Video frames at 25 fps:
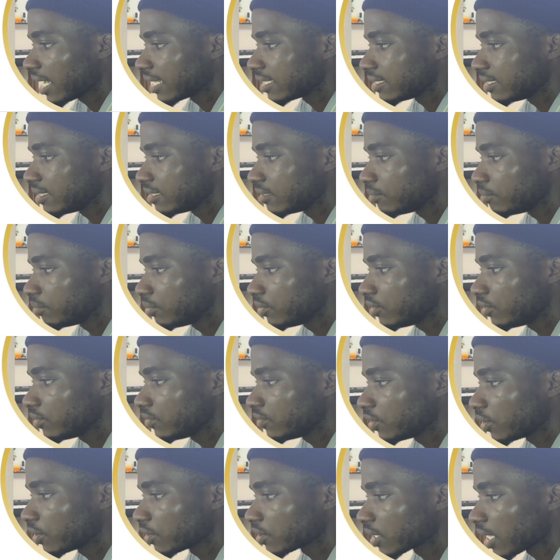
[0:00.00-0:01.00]
at the
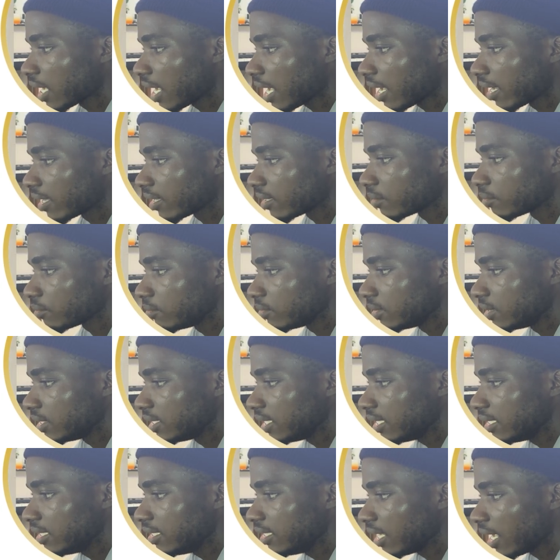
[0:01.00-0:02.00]
previous high,
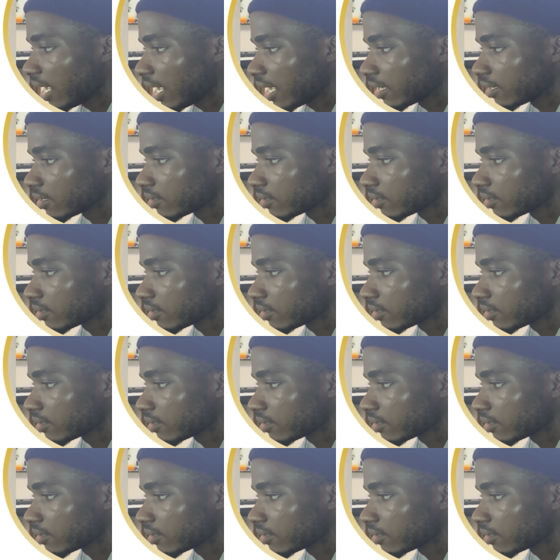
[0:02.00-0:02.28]
daily high.